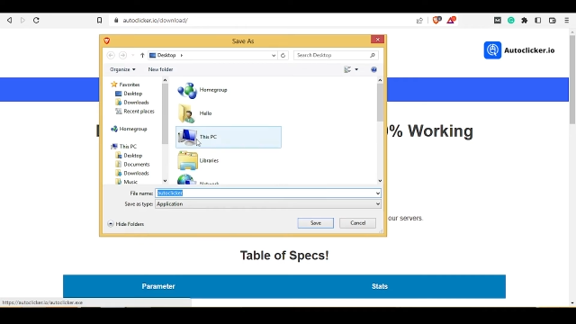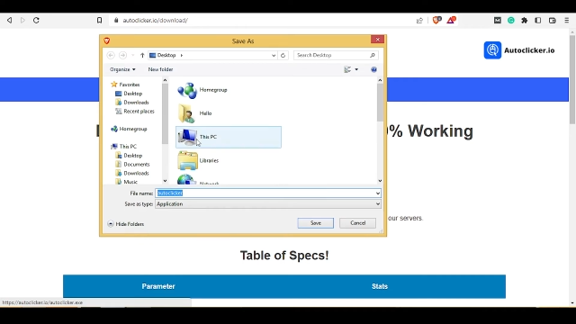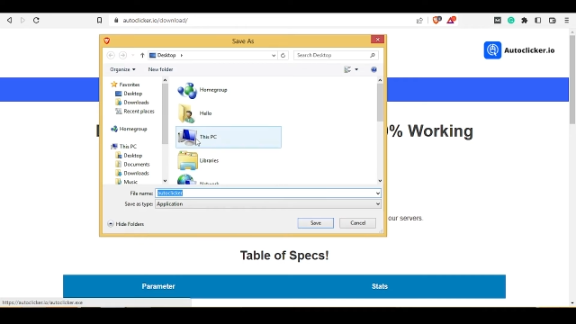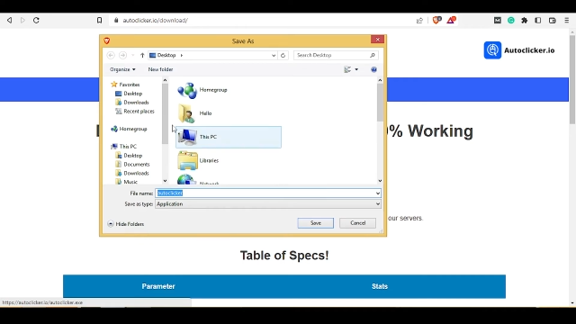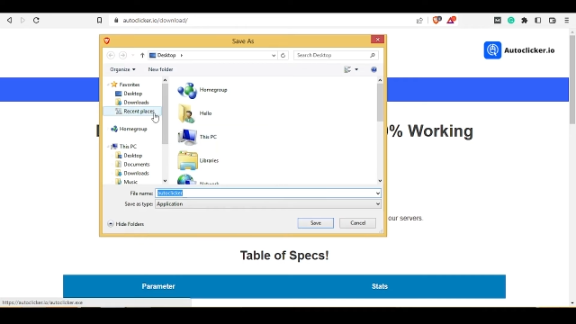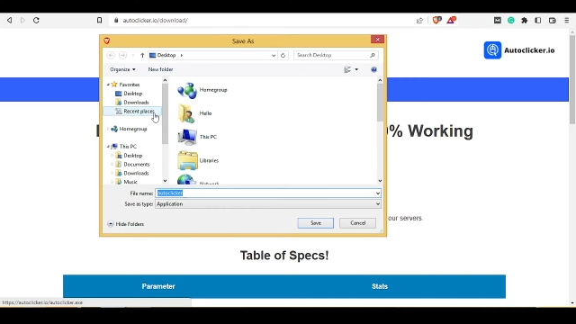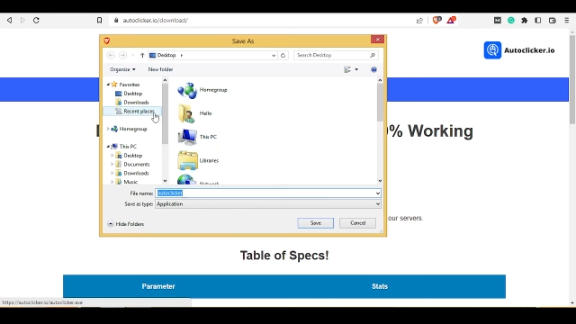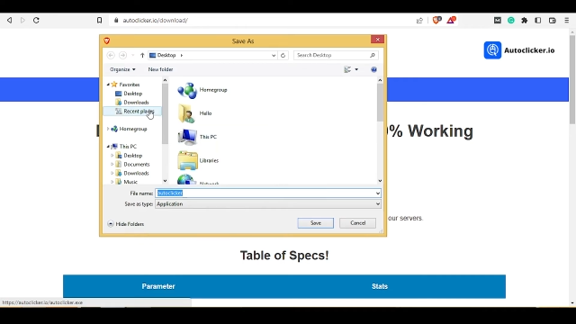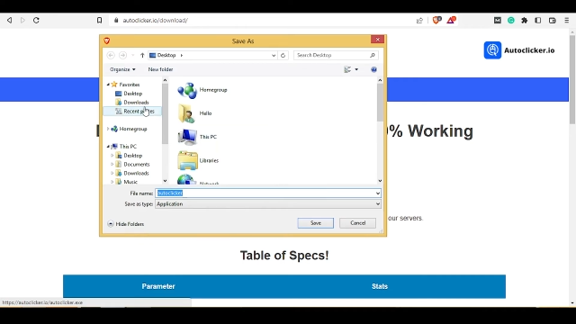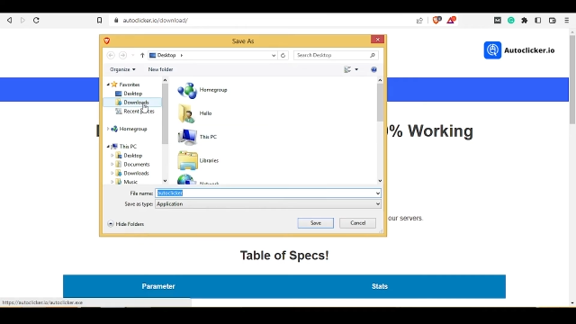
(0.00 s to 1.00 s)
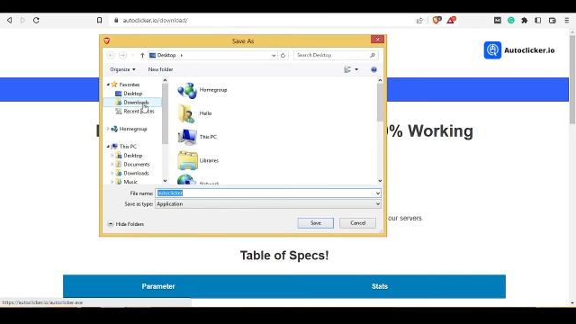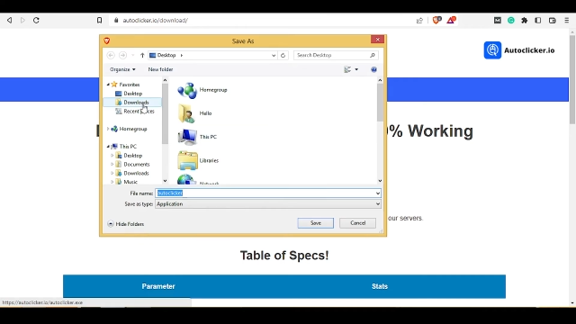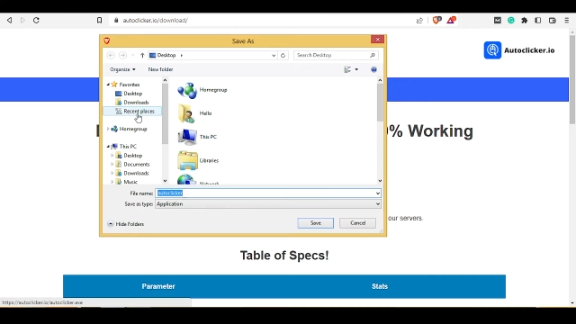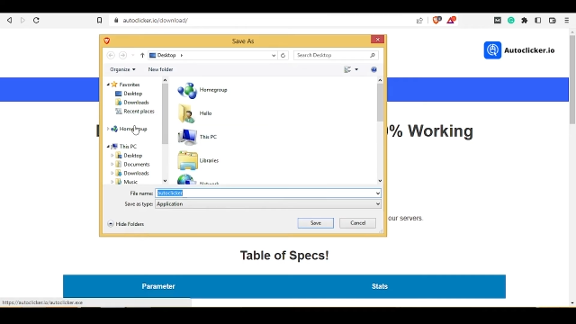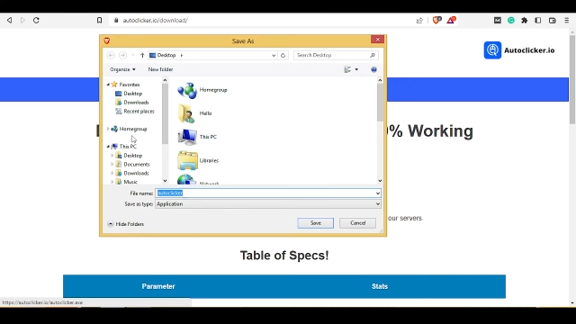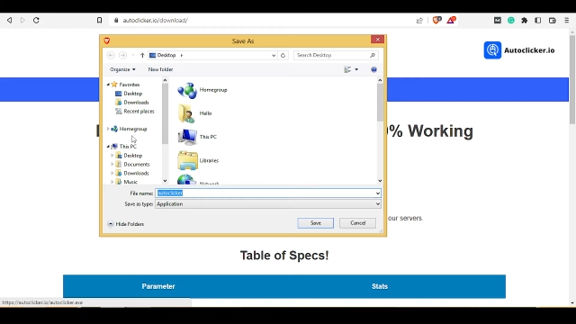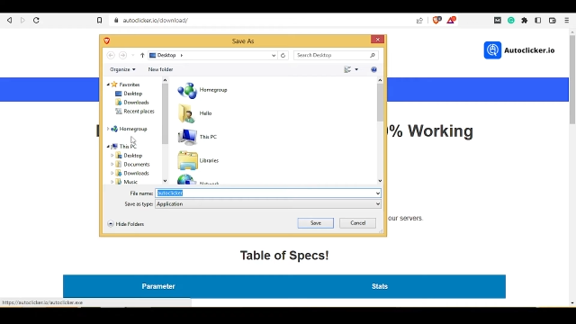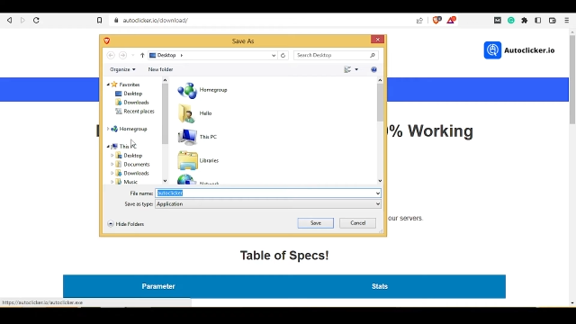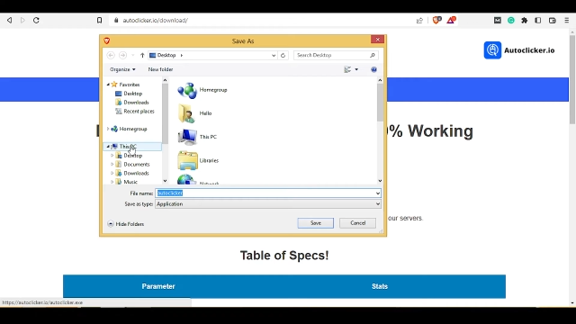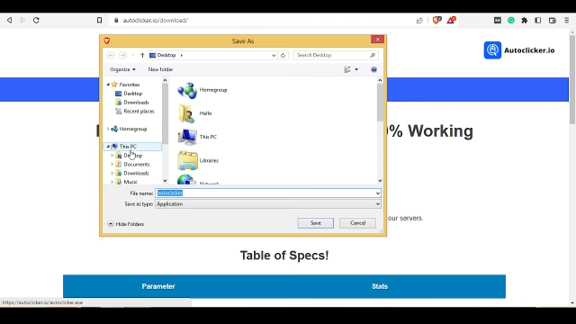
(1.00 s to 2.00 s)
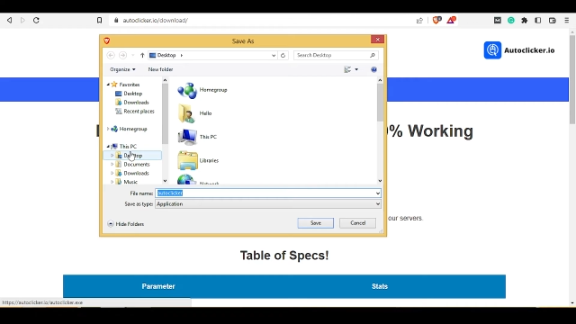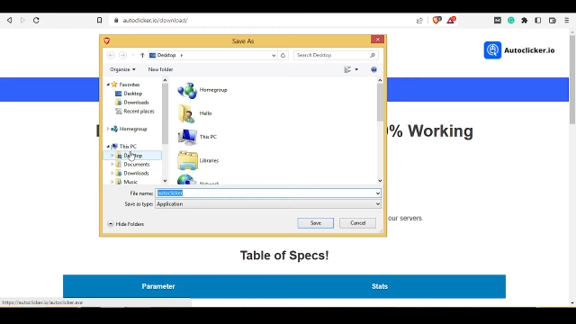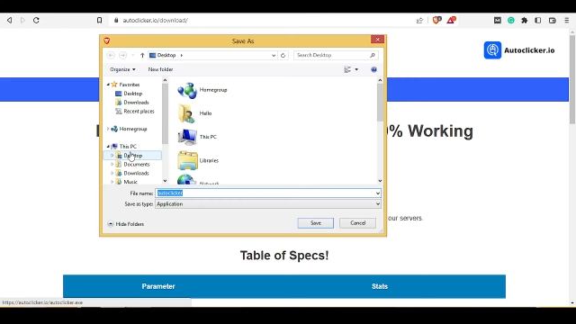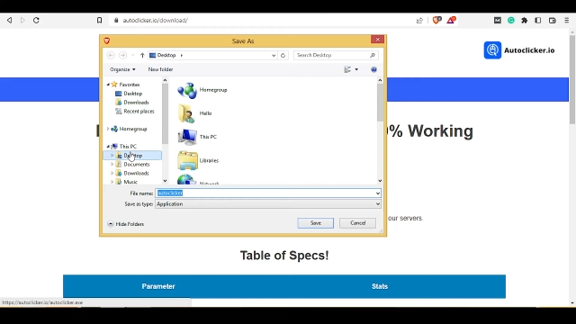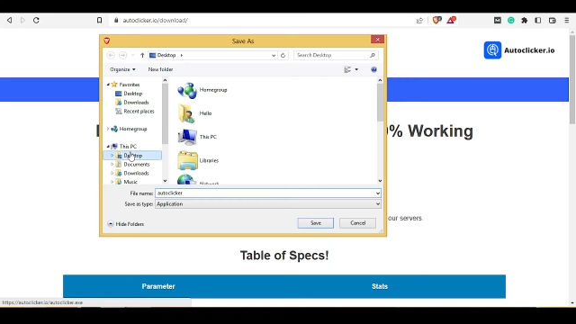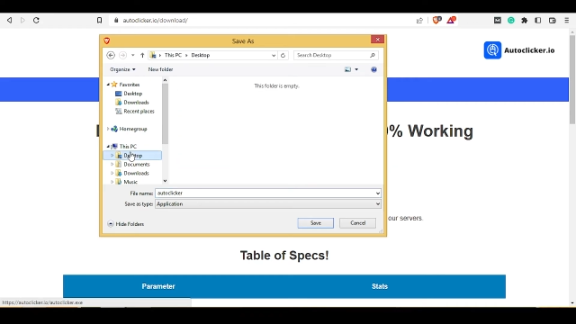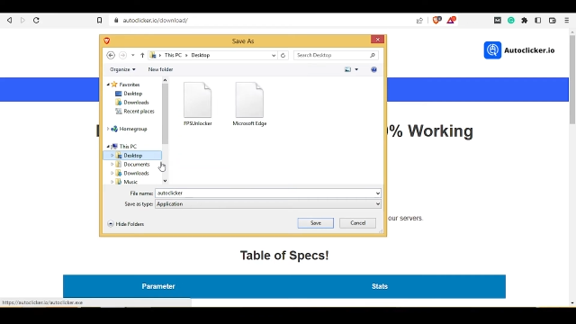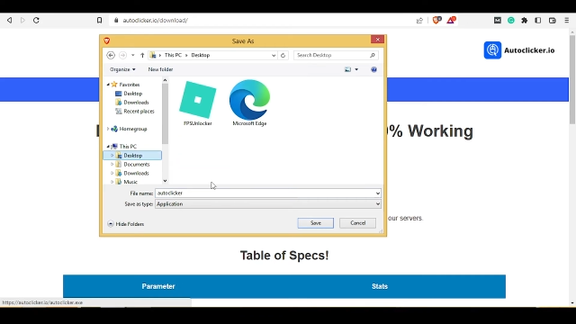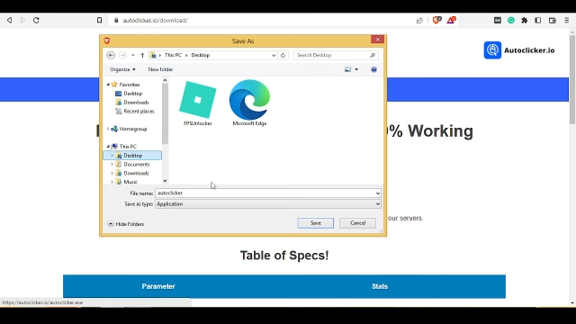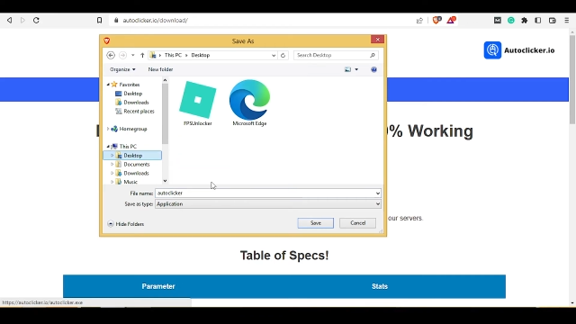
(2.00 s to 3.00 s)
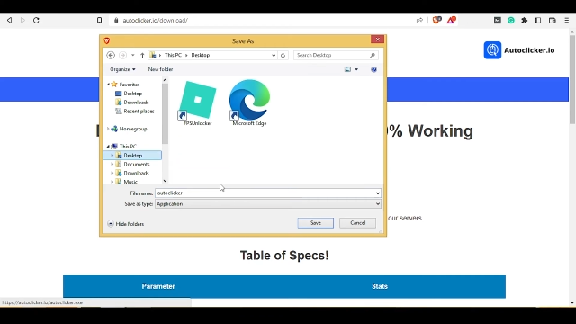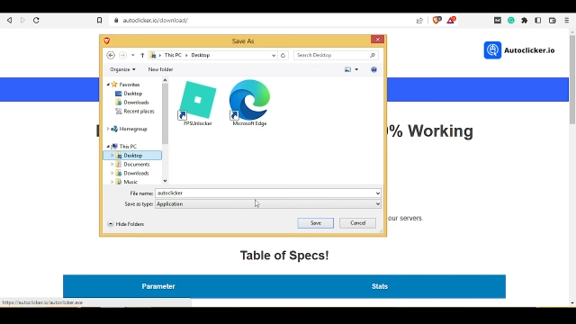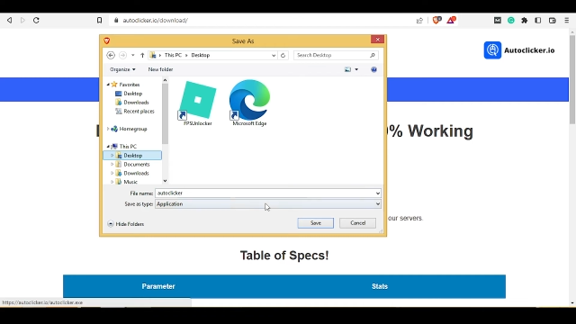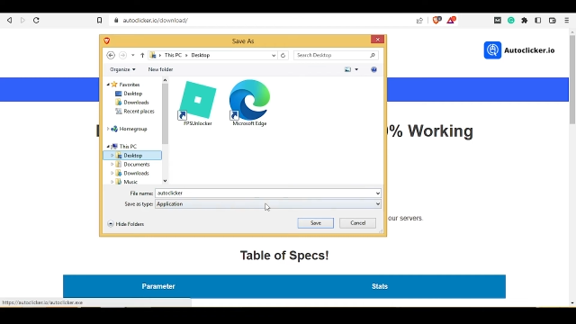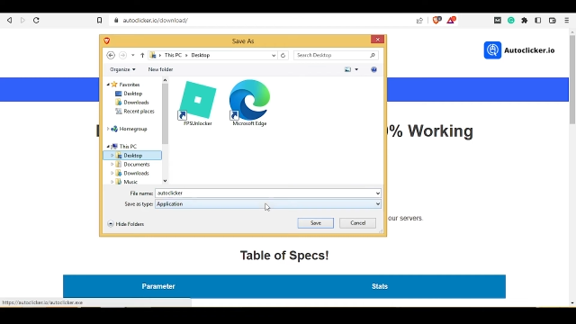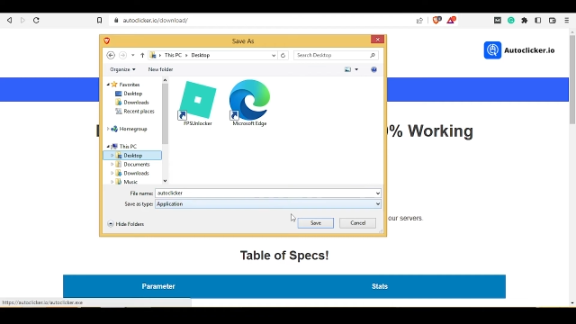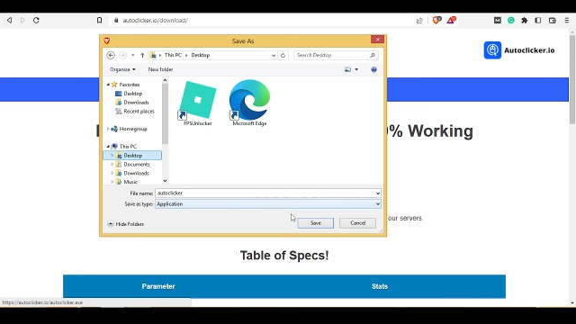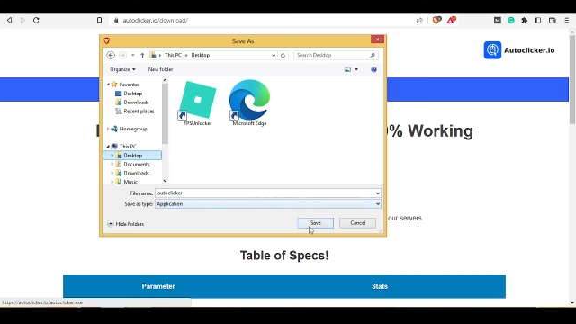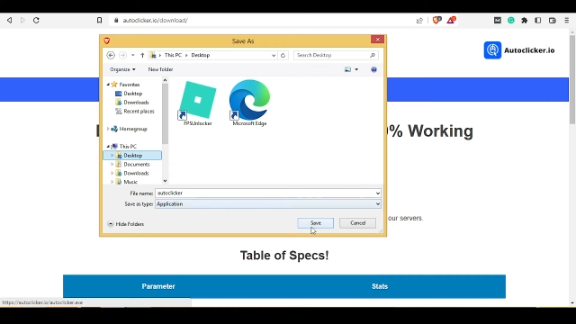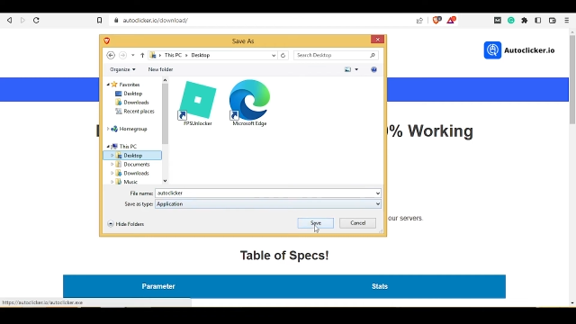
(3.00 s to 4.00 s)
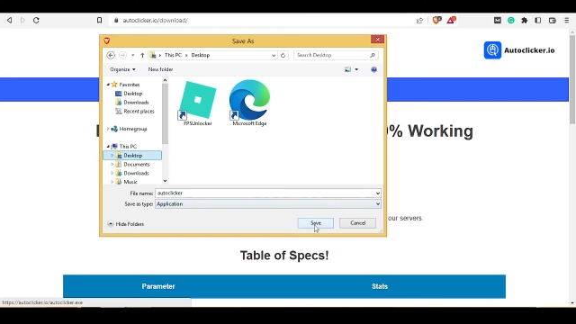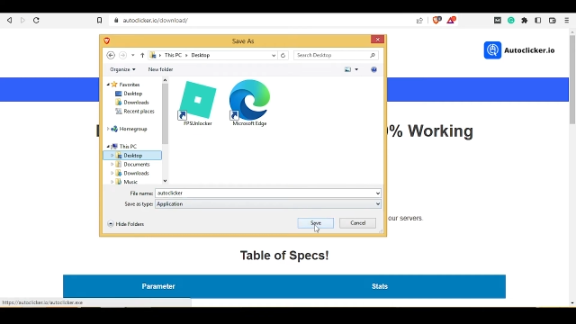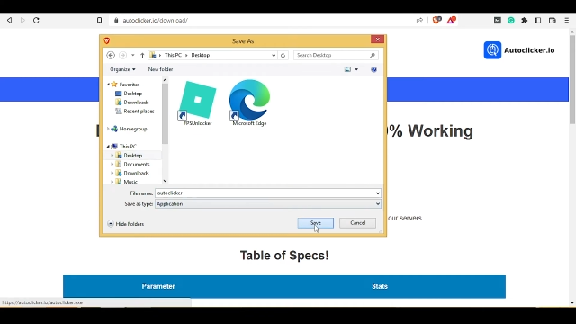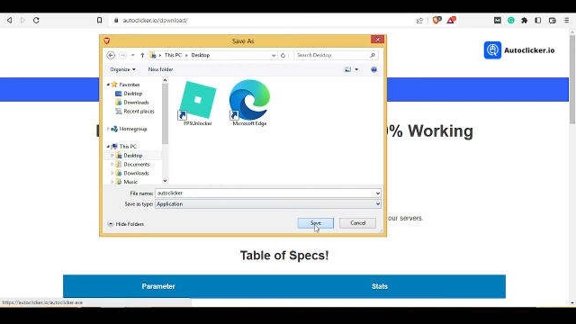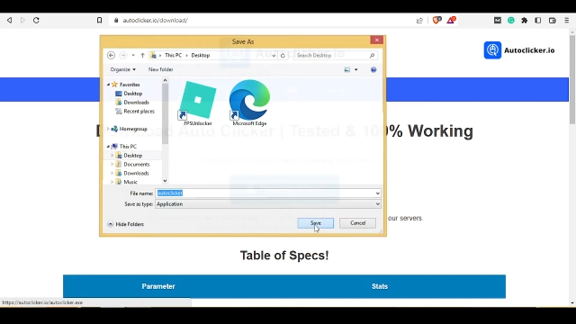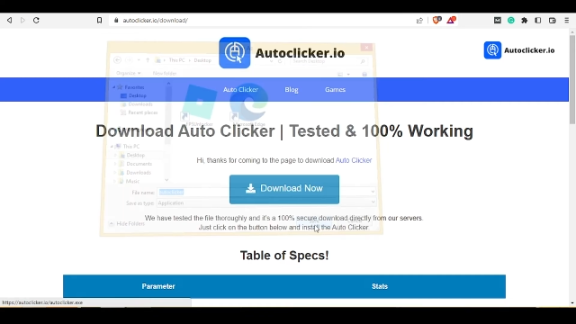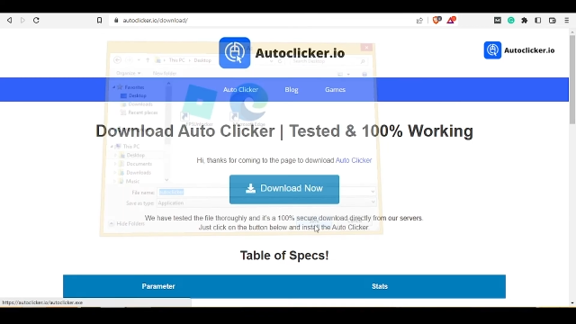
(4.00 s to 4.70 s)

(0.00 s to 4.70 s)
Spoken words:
No face is visible, so there are no lips to read.